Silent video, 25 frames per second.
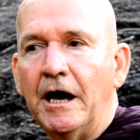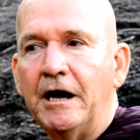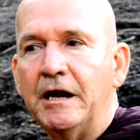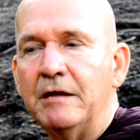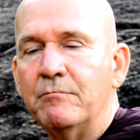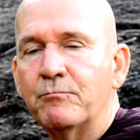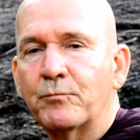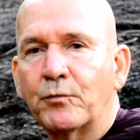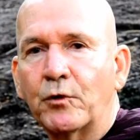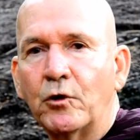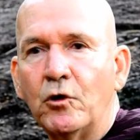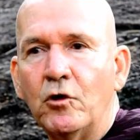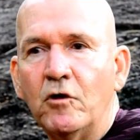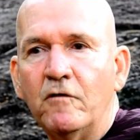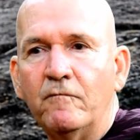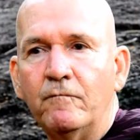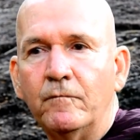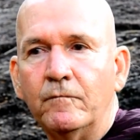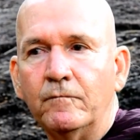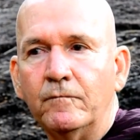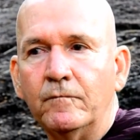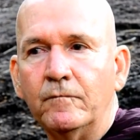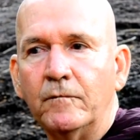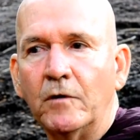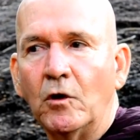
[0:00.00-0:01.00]
and
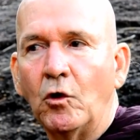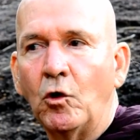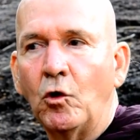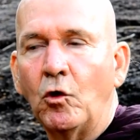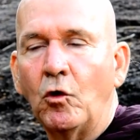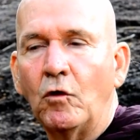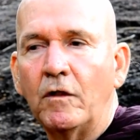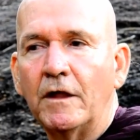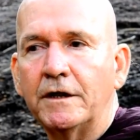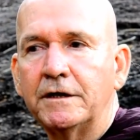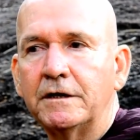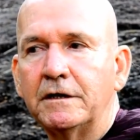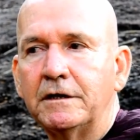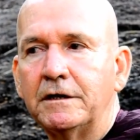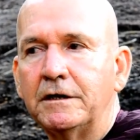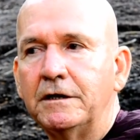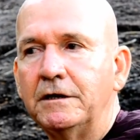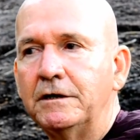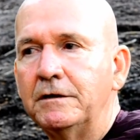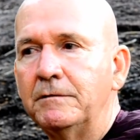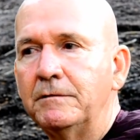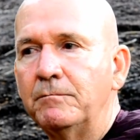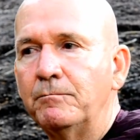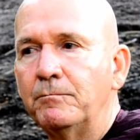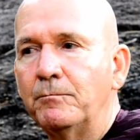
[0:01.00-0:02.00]
improving all the
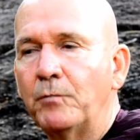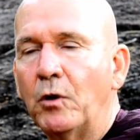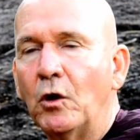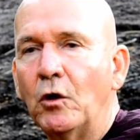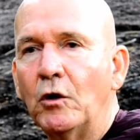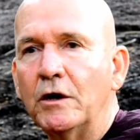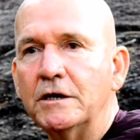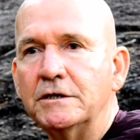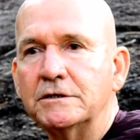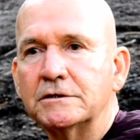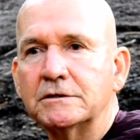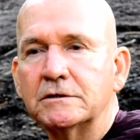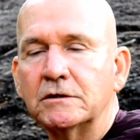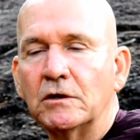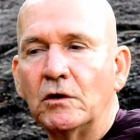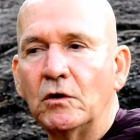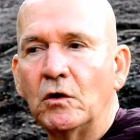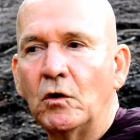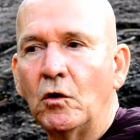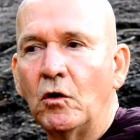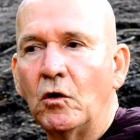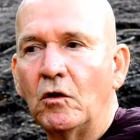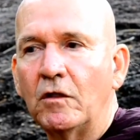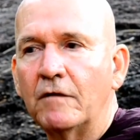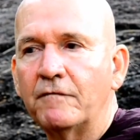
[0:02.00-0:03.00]
points,
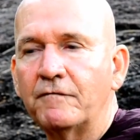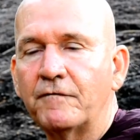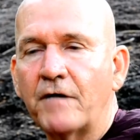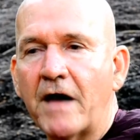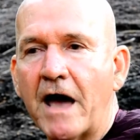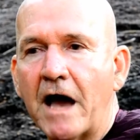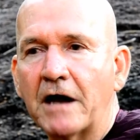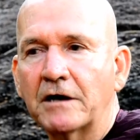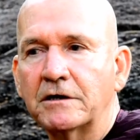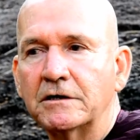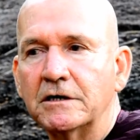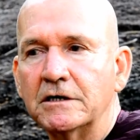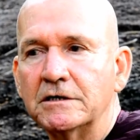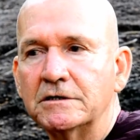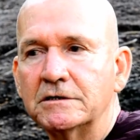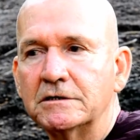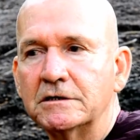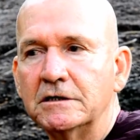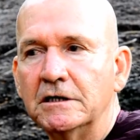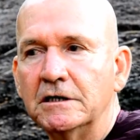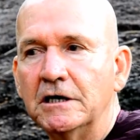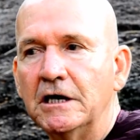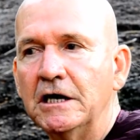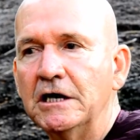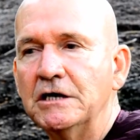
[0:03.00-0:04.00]
all the
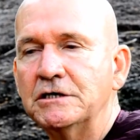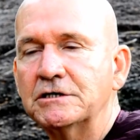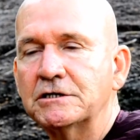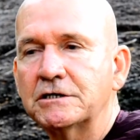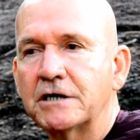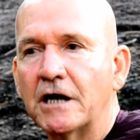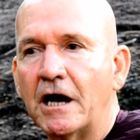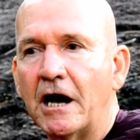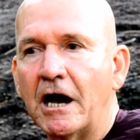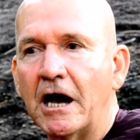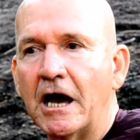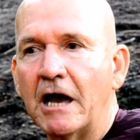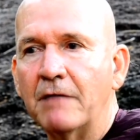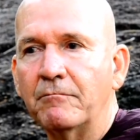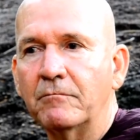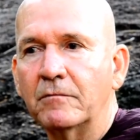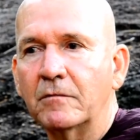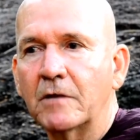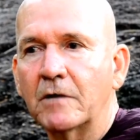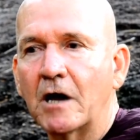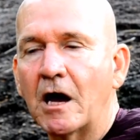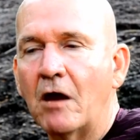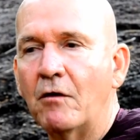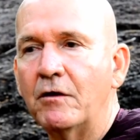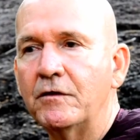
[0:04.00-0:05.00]
factors each
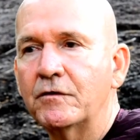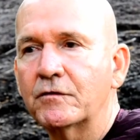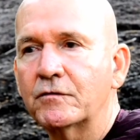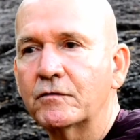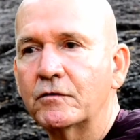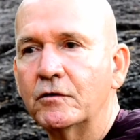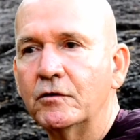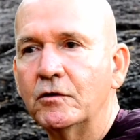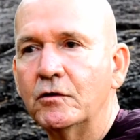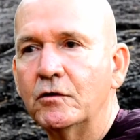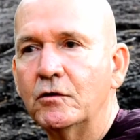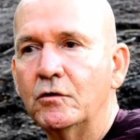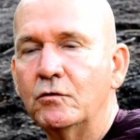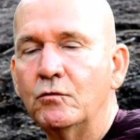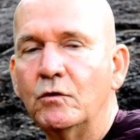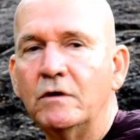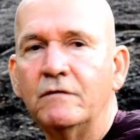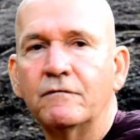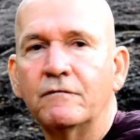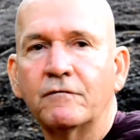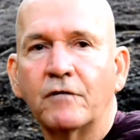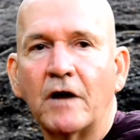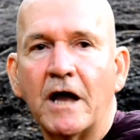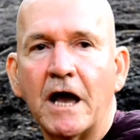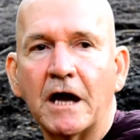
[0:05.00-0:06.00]
time, going through,
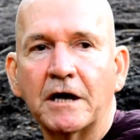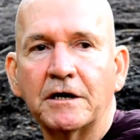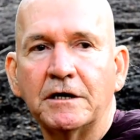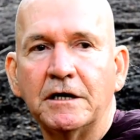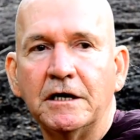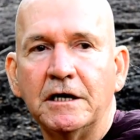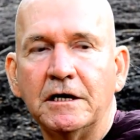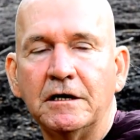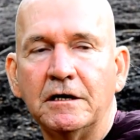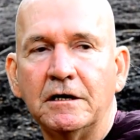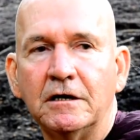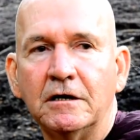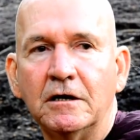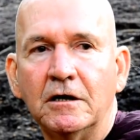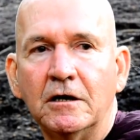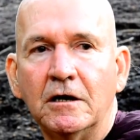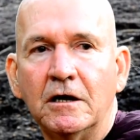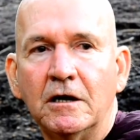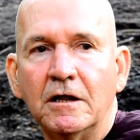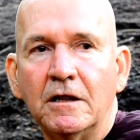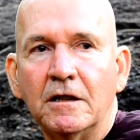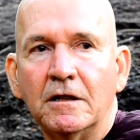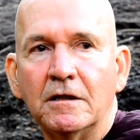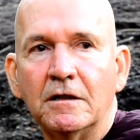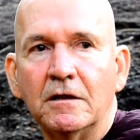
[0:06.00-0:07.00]
reflecting
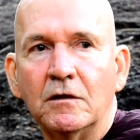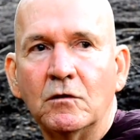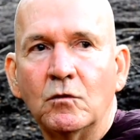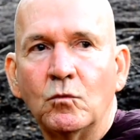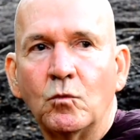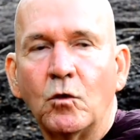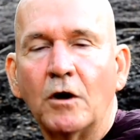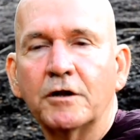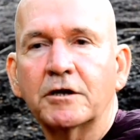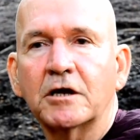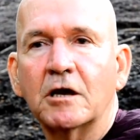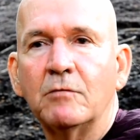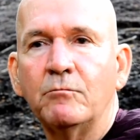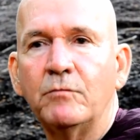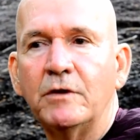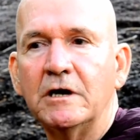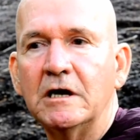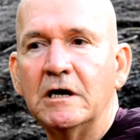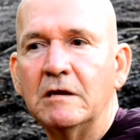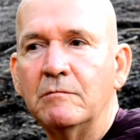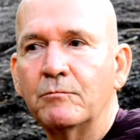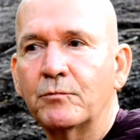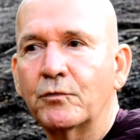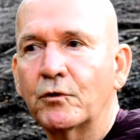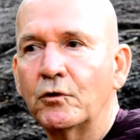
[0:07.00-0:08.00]
what can
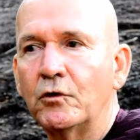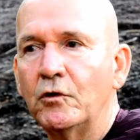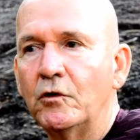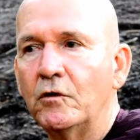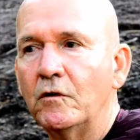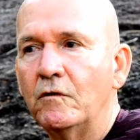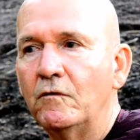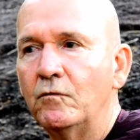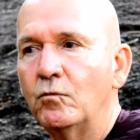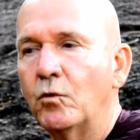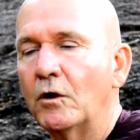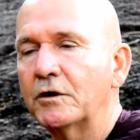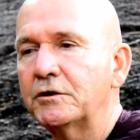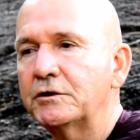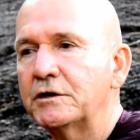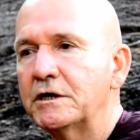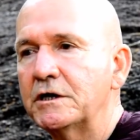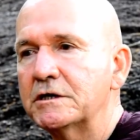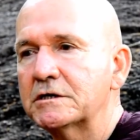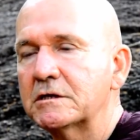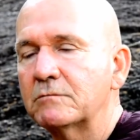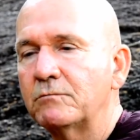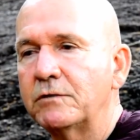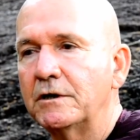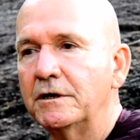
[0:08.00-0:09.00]
be improved, what
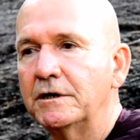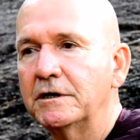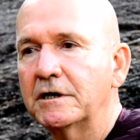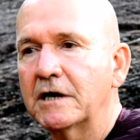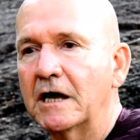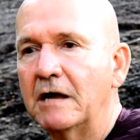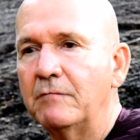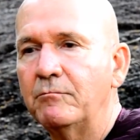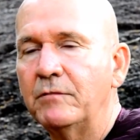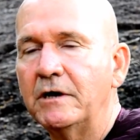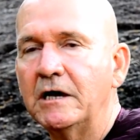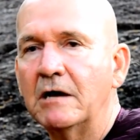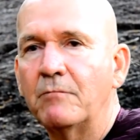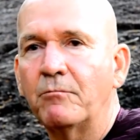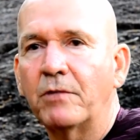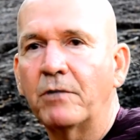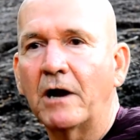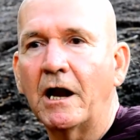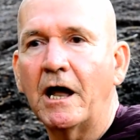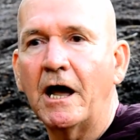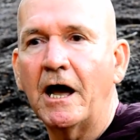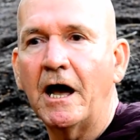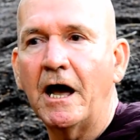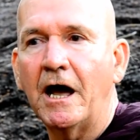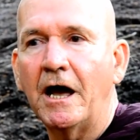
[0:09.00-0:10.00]
discipline can be
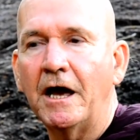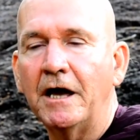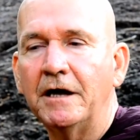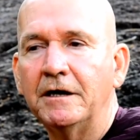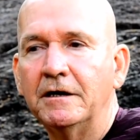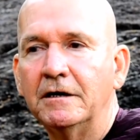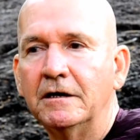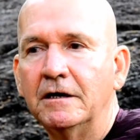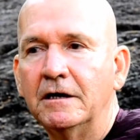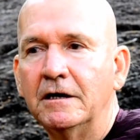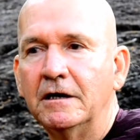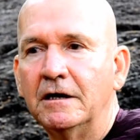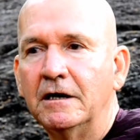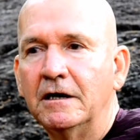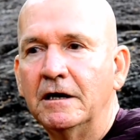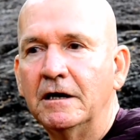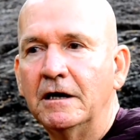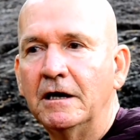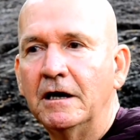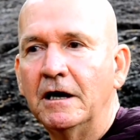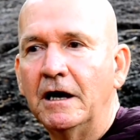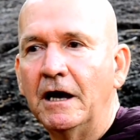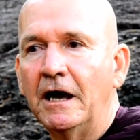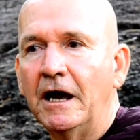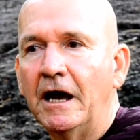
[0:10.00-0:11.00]
applied,
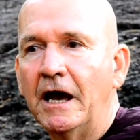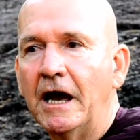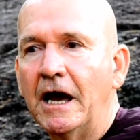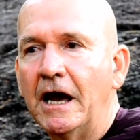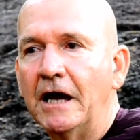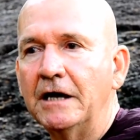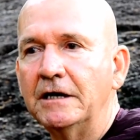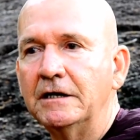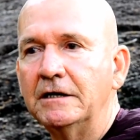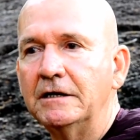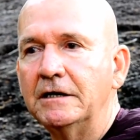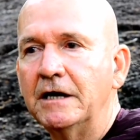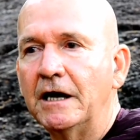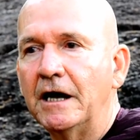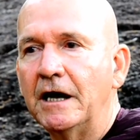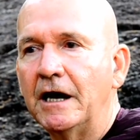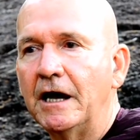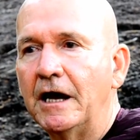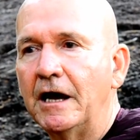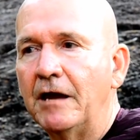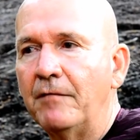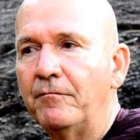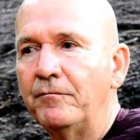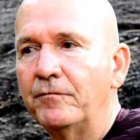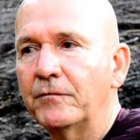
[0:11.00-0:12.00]
and
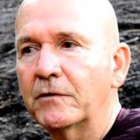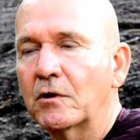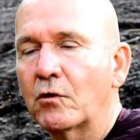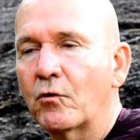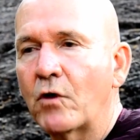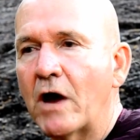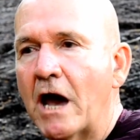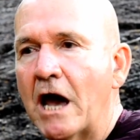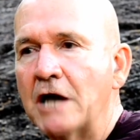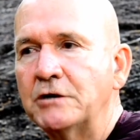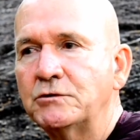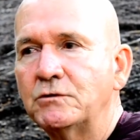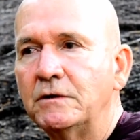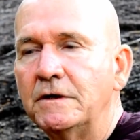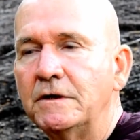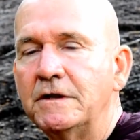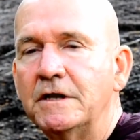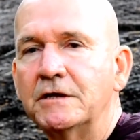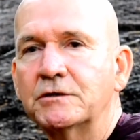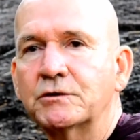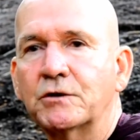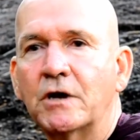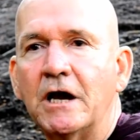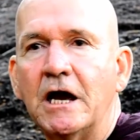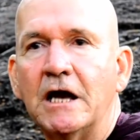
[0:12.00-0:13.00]
um, gradually the